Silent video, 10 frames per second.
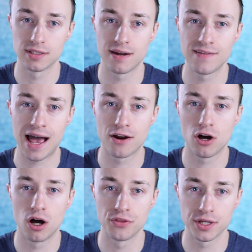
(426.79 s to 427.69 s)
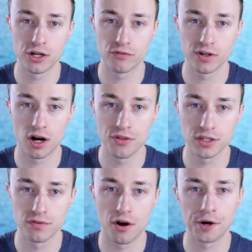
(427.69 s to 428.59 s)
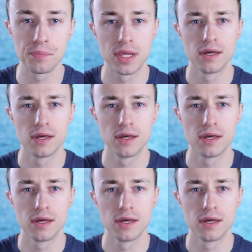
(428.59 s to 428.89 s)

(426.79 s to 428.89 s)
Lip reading: that I've had on the Gear VR thus far